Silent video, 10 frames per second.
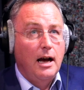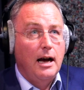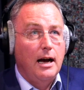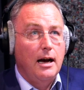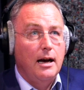
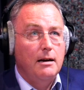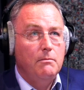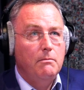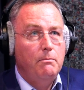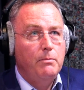
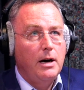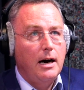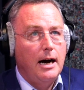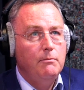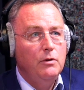But
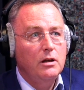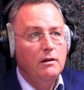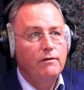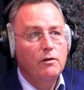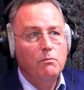I'm
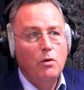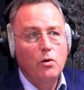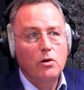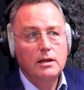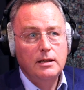looking for
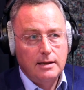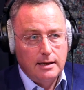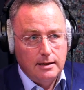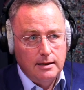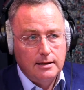more
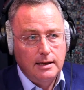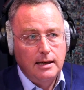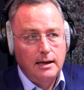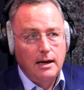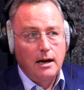consistency
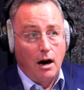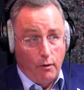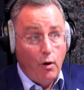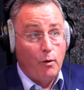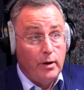
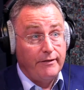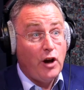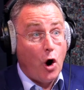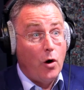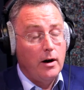of what we've
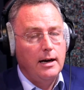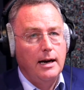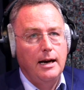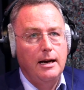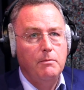got,
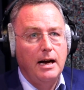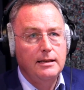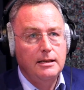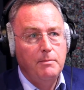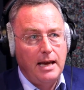
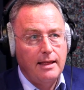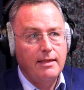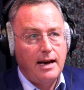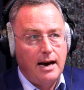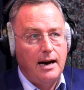and to make
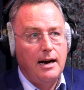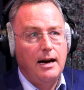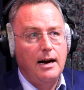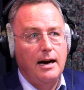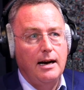that
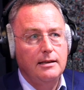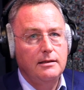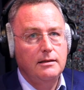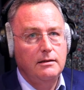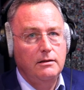
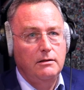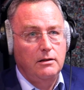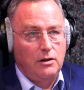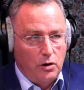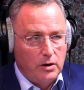as
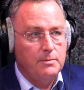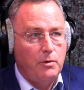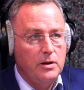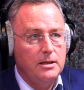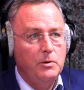good as
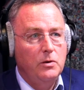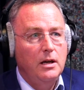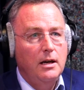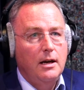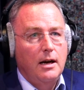possible.
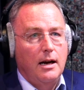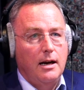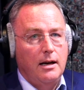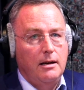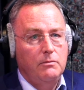
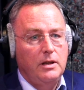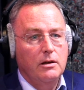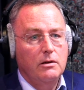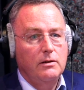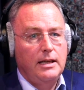
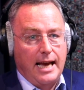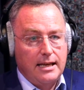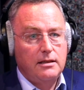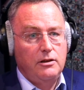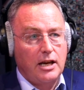
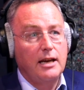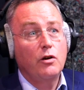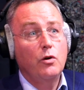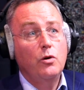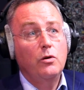Yes, you can
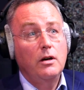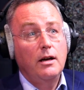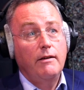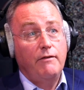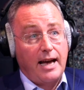grow
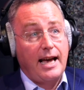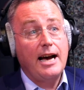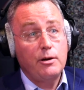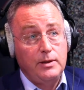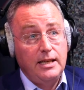via
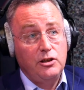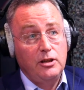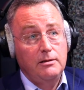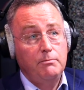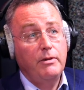
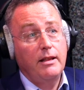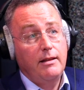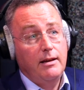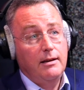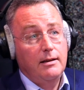acquisition, but
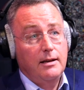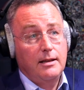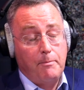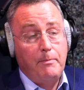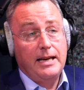the
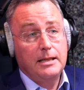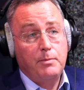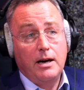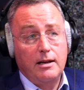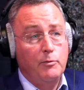biggest
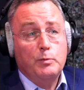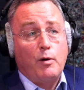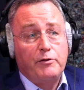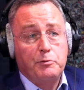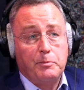part, the most
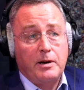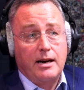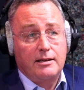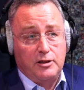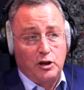profitable
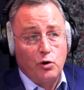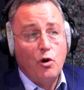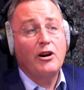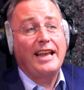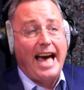part, is to grow
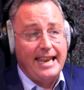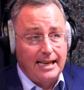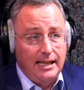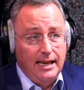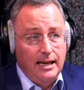
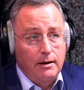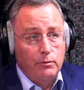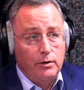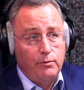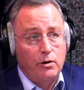organically
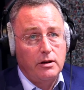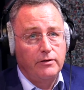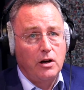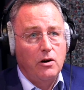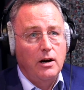with what you've
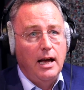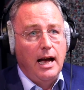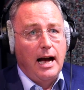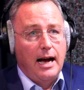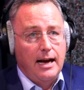got.
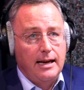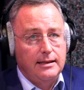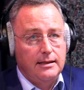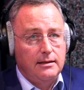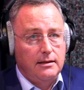
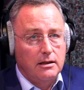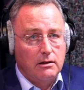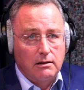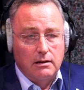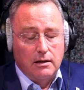And,
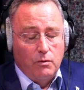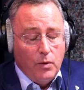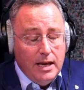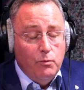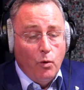
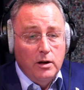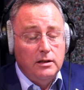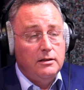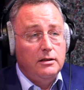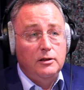we
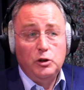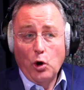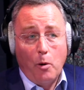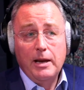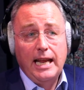want to
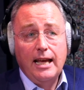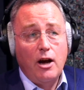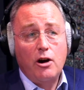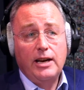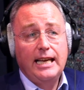dominate
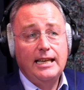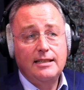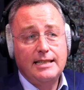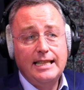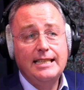our
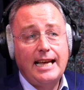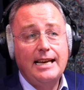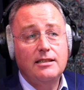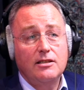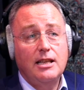areas in the
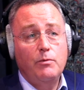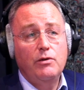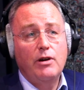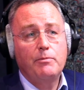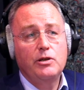sectors that we
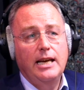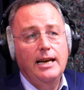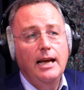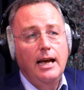represent.